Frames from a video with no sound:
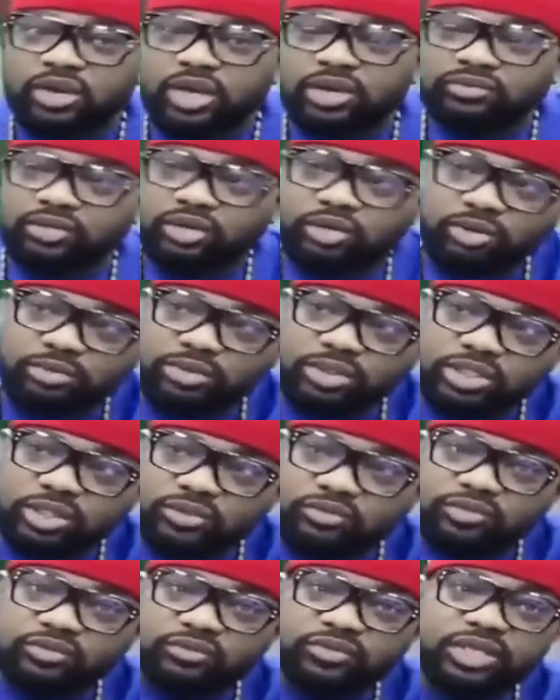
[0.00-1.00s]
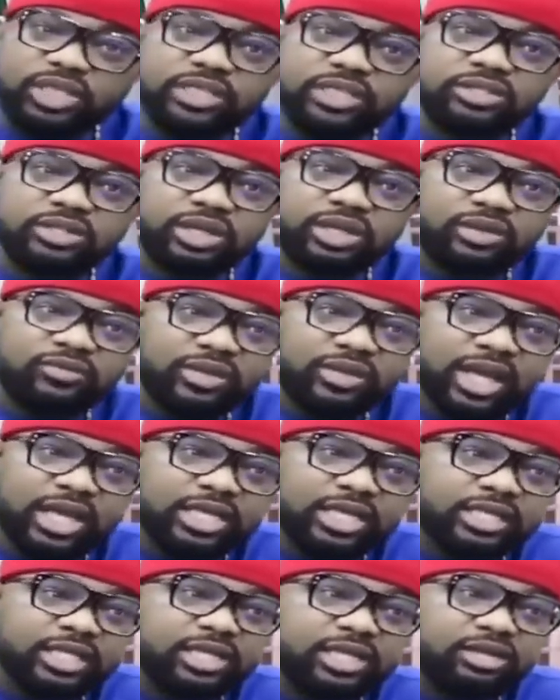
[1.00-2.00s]
You have the commissioner for finance, you have
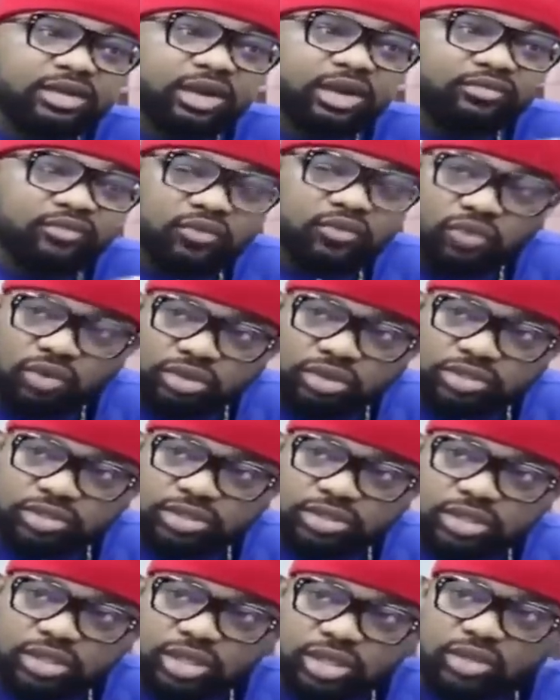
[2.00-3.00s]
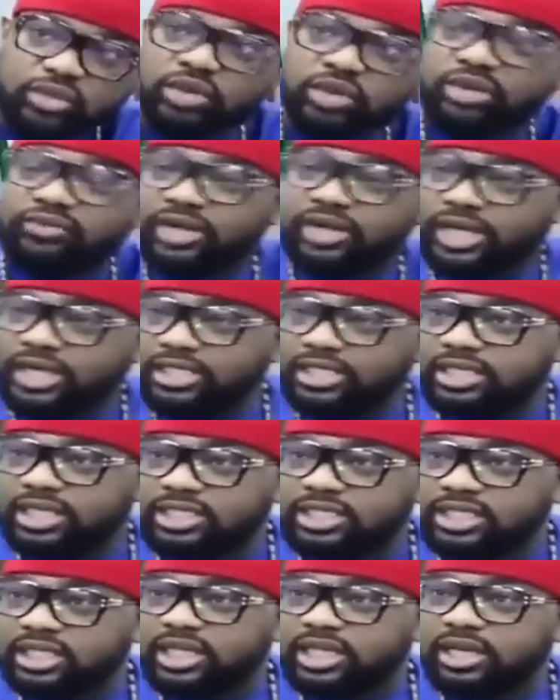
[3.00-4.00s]
Agric, you have works, you have
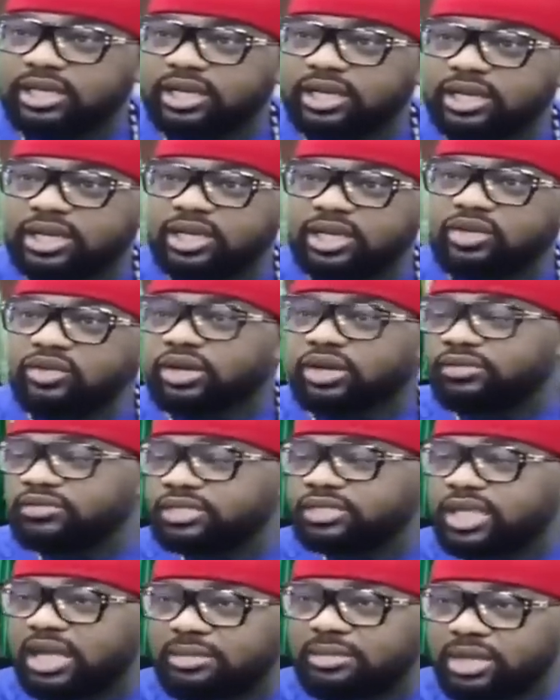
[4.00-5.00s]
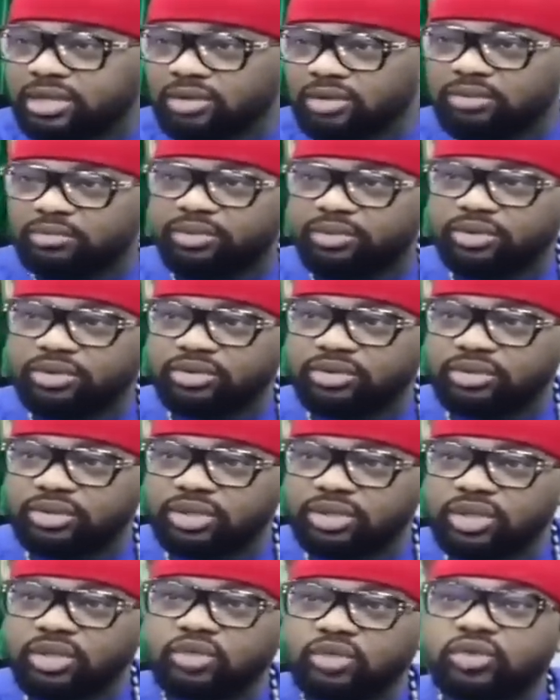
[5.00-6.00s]
accountant general, you have chairman of board.
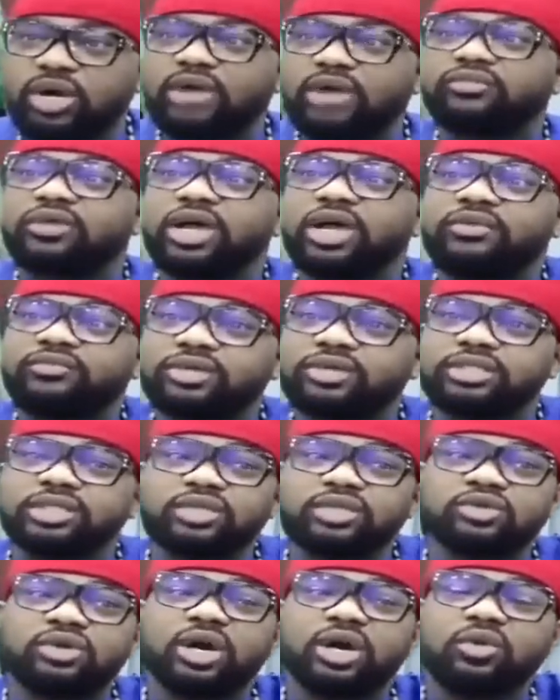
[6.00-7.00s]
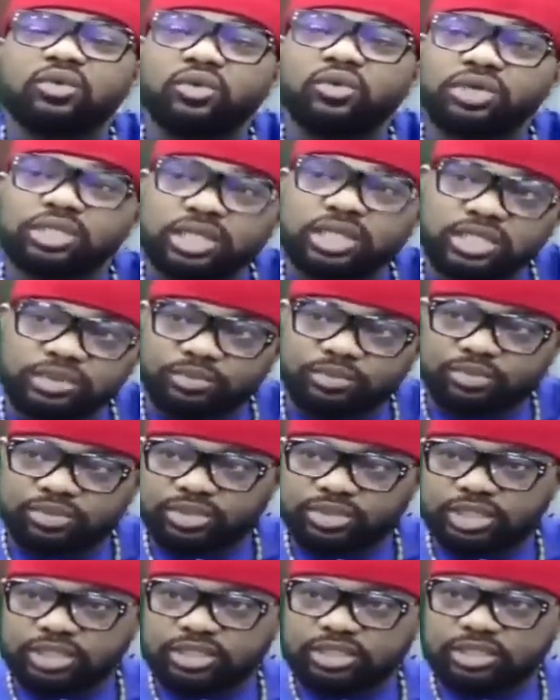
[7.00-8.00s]
You have everything. You awarded the
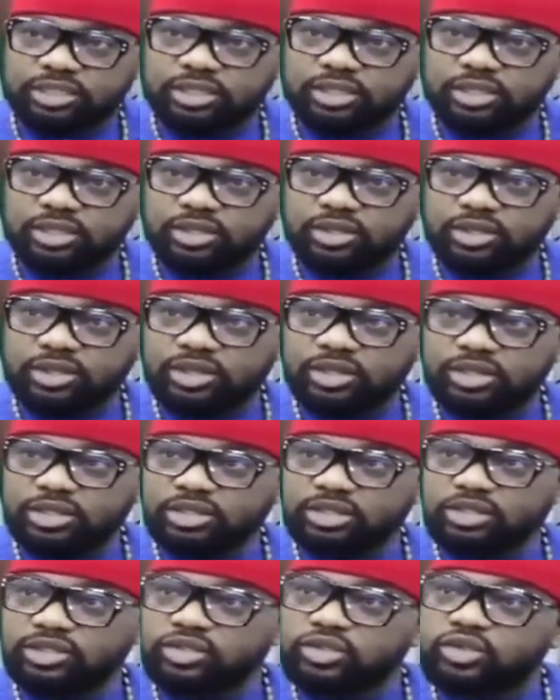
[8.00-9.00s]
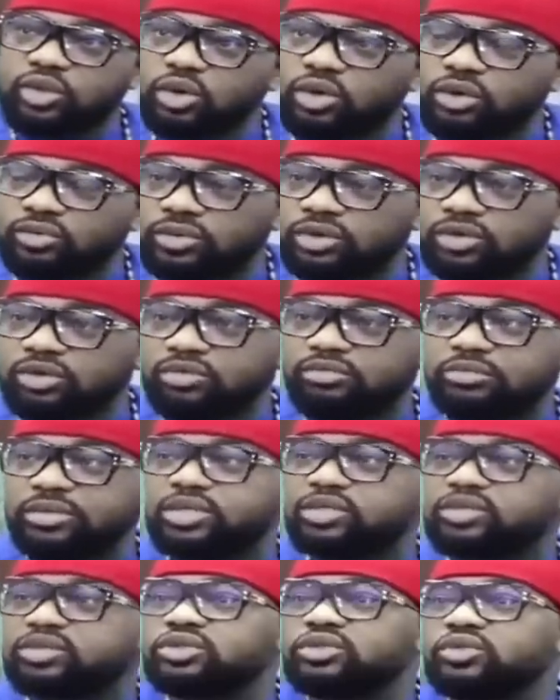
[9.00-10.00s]
project. The soul of the
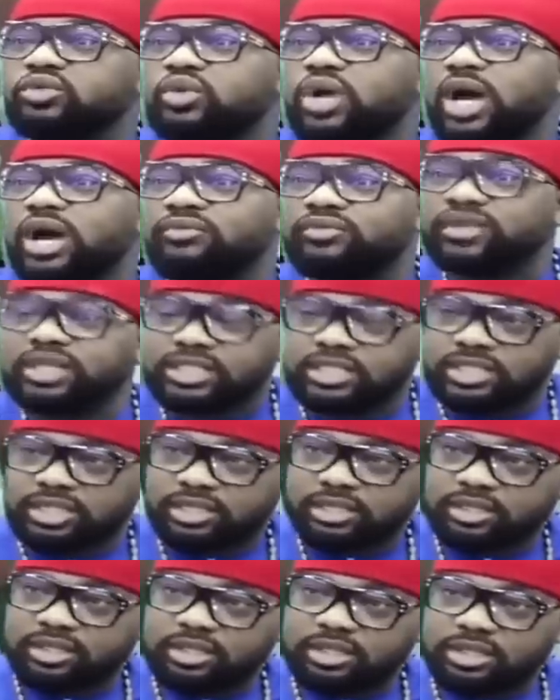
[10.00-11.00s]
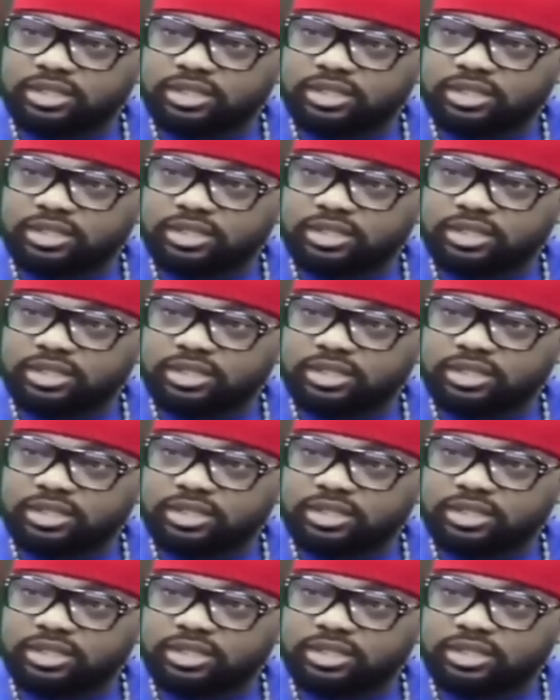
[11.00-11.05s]
government, you have it.